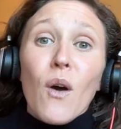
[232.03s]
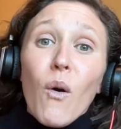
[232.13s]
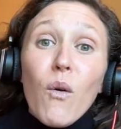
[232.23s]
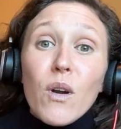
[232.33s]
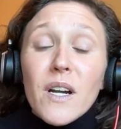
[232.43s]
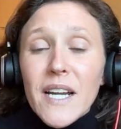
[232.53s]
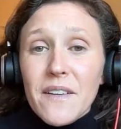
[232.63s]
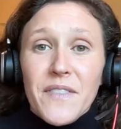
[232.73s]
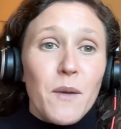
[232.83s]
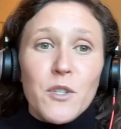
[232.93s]
or
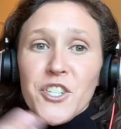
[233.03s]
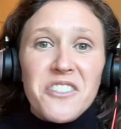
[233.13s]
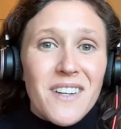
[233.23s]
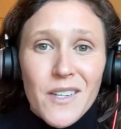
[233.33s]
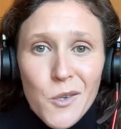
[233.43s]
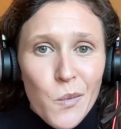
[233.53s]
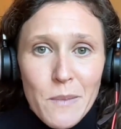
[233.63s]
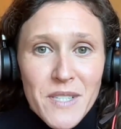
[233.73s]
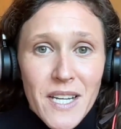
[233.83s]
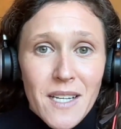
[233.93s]
if they were just on your
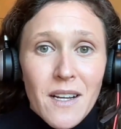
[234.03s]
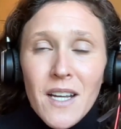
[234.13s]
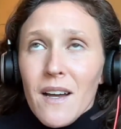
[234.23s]
website